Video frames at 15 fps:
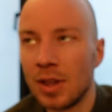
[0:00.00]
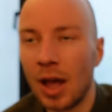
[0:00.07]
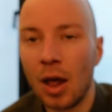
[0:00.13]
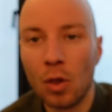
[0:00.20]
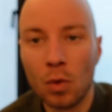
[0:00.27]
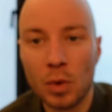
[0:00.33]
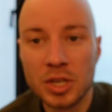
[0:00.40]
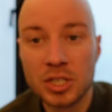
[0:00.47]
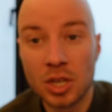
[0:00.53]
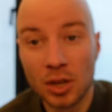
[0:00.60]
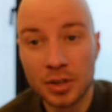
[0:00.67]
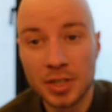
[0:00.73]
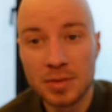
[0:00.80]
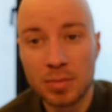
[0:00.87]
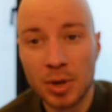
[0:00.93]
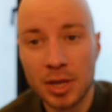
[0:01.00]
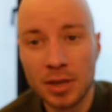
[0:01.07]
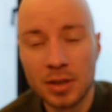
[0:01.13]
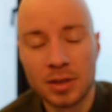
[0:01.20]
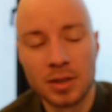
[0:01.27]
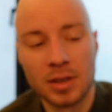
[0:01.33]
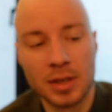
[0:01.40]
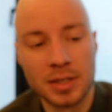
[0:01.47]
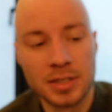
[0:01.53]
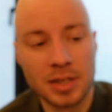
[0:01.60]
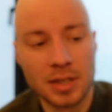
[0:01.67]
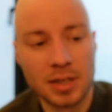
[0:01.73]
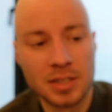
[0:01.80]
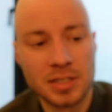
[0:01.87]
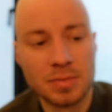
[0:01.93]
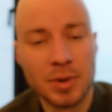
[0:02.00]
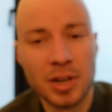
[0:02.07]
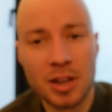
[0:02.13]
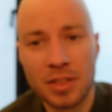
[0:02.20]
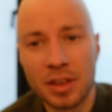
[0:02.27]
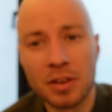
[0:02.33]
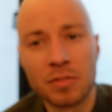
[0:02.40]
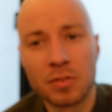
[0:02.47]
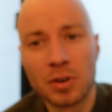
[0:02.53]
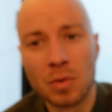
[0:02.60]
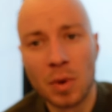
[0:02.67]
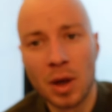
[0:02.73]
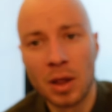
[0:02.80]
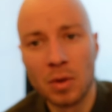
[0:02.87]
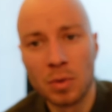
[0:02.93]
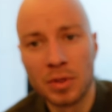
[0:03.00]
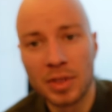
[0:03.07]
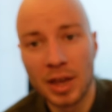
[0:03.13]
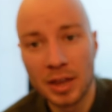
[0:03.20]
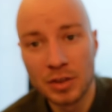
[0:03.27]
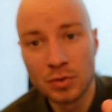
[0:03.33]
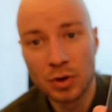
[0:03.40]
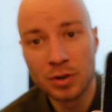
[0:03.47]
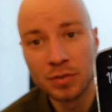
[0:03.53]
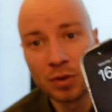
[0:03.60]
Always On Display. It's been a thing for a while with Android